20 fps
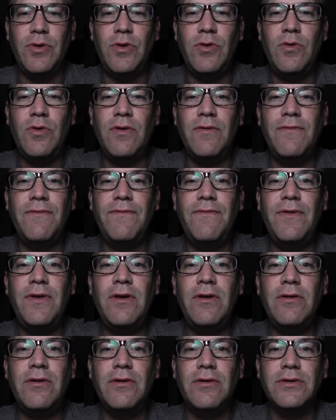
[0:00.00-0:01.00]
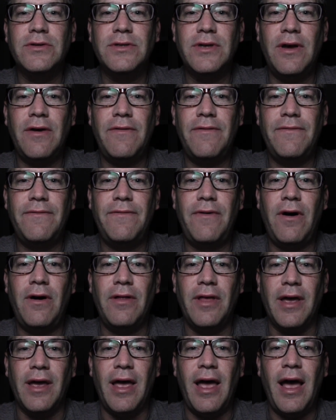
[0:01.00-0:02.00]
you can feel yourself
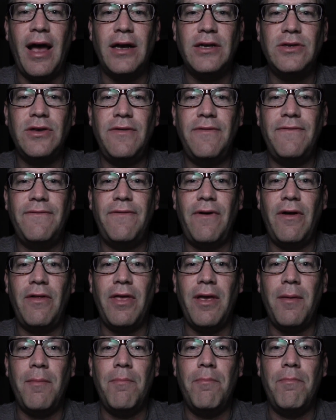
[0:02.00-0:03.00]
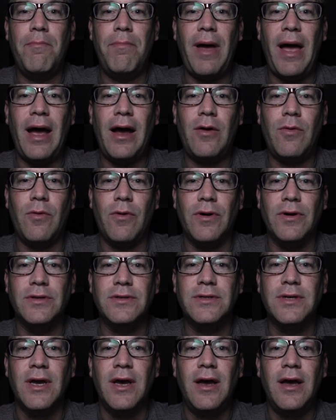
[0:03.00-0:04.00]
falling, actually falling
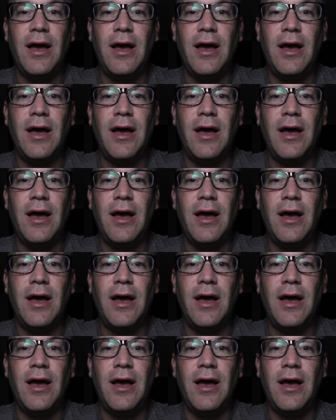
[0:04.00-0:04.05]
backwards.